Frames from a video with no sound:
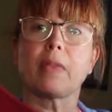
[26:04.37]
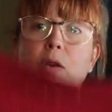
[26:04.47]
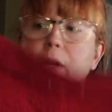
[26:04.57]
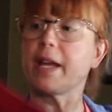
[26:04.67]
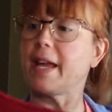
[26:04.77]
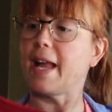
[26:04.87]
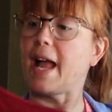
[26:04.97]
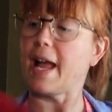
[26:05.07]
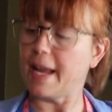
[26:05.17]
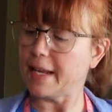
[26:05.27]
Okay,
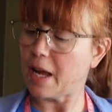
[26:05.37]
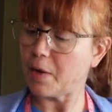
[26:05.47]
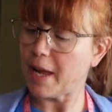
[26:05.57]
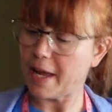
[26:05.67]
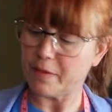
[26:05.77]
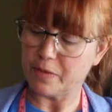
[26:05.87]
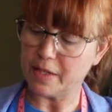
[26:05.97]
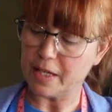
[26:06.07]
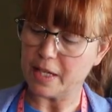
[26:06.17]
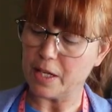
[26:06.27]
I now have
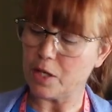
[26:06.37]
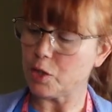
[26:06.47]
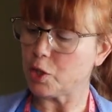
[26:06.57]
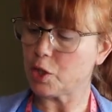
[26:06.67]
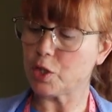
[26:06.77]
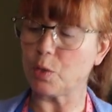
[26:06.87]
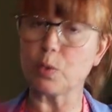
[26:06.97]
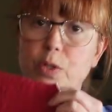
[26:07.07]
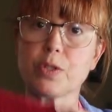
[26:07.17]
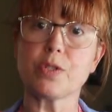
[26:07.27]
the
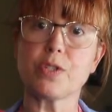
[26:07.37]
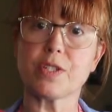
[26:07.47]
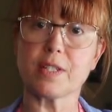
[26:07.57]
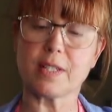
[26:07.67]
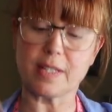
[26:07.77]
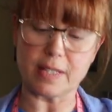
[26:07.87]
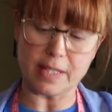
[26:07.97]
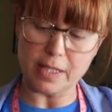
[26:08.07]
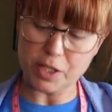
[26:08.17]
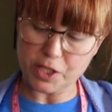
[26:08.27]
shoulders
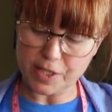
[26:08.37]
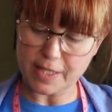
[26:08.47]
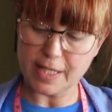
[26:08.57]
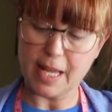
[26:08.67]
stitched.